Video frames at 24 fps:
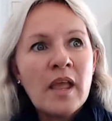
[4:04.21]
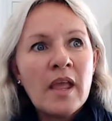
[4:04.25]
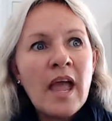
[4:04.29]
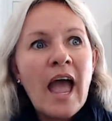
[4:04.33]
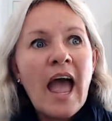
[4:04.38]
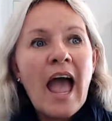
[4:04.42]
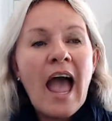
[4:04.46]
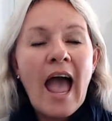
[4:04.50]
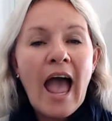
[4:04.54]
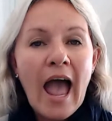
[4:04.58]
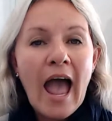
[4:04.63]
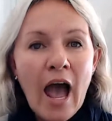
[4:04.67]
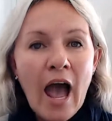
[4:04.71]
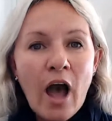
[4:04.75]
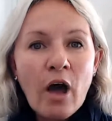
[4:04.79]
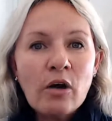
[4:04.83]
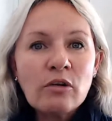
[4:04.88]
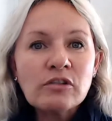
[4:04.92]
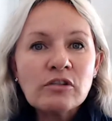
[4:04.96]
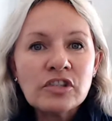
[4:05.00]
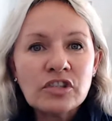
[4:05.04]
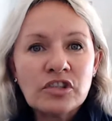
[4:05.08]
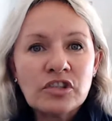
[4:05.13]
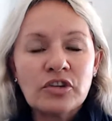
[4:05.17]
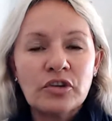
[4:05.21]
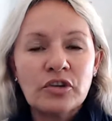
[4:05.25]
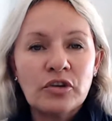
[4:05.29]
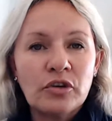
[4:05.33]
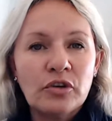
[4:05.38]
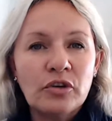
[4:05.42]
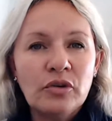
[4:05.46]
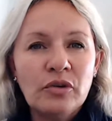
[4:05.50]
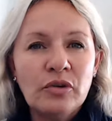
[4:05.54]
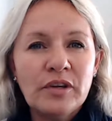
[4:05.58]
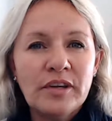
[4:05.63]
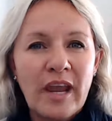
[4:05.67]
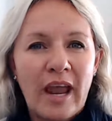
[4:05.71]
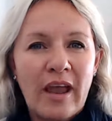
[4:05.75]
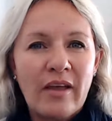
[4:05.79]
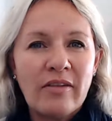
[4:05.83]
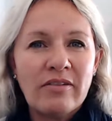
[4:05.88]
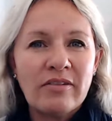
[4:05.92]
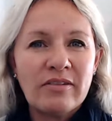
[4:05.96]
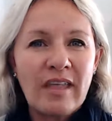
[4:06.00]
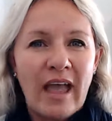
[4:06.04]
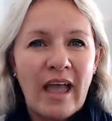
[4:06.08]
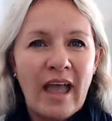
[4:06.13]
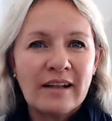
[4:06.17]
how to
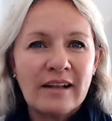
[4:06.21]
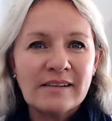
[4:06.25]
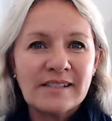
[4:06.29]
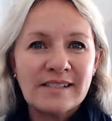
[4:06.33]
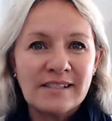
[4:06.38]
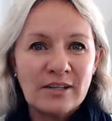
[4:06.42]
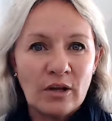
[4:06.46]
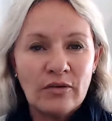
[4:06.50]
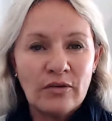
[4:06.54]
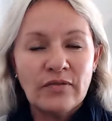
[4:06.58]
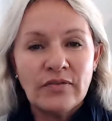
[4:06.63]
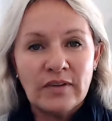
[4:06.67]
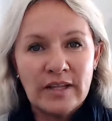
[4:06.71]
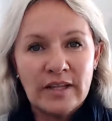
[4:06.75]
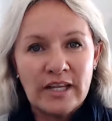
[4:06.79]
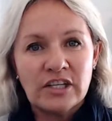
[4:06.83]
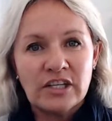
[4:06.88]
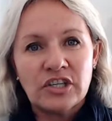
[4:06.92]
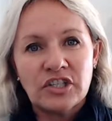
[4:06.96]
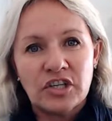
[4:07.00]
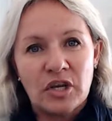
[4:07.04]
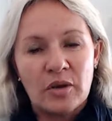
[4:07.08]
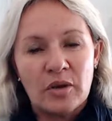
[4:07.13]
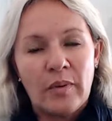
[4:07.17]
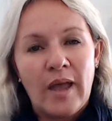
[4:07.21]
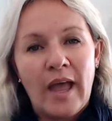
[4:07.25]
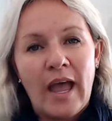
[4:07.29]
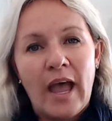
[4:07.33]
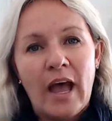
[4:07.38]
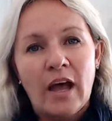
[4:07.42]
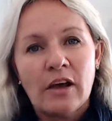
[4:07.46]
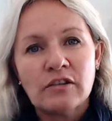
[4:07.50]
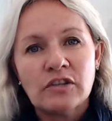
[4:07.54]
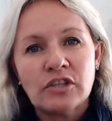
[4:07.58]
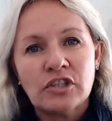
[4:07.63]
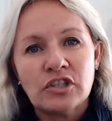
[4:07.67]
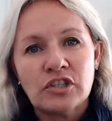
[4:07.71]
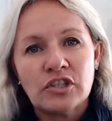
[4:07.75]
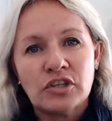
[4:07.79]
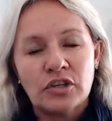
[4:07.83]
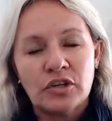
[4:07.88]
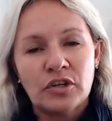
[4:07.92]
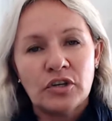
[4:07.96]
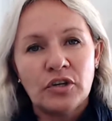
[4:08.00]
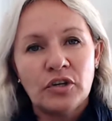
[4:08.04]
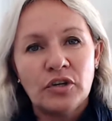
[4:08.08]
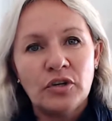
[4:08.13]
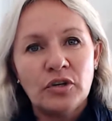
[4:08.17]
get that self-leadership, how
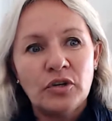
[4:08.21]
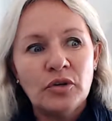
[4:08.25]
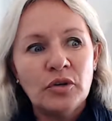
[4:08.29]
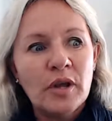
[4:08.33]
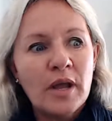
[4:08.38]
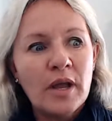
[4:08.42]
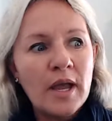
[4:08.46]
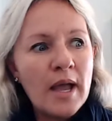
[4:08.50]
to